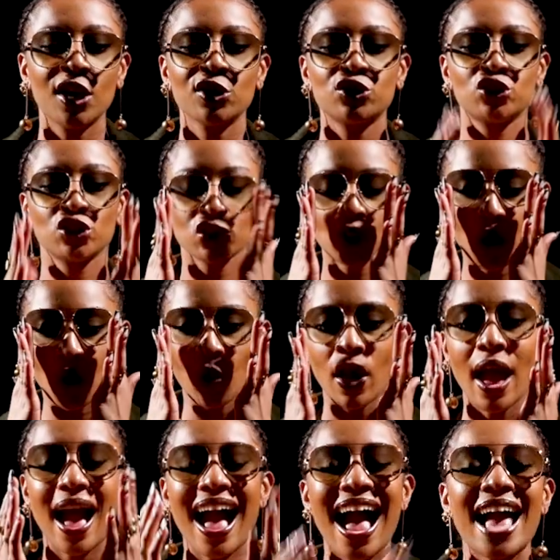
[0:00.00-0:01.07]
So
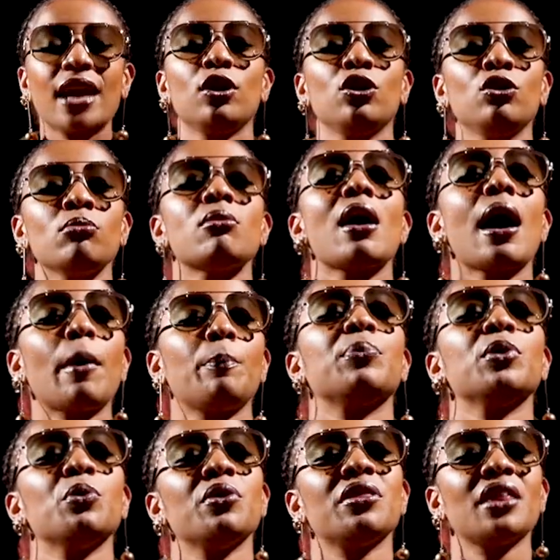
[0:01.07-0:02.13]
are you
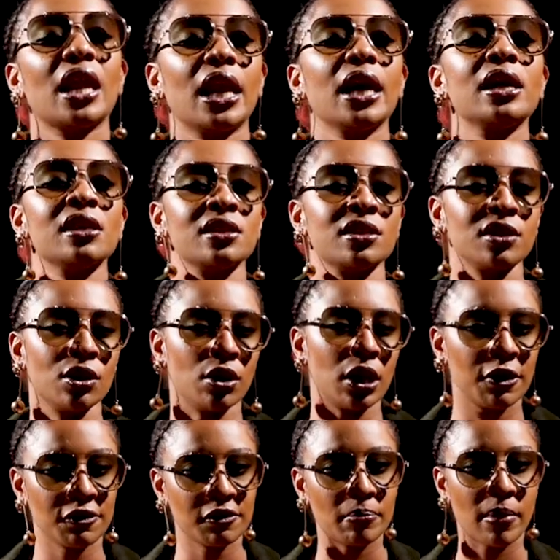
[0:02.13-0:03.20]
happy with the legacy you
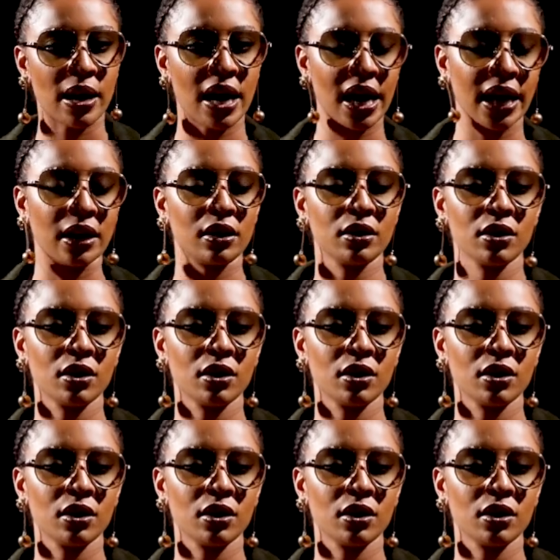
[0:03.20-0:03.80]
left behind?